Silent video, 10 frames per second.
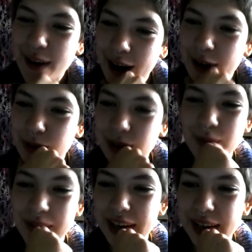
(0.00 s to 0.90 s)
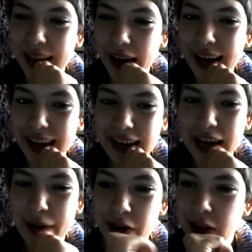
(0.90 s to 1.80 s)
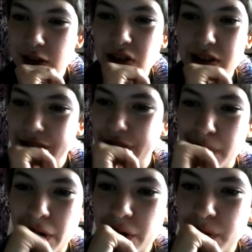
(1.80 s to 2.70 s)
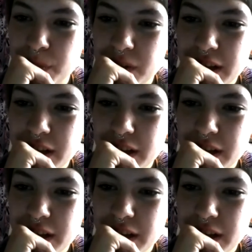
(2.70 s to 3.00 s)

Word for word: hard when you work online and when you do stuff from home.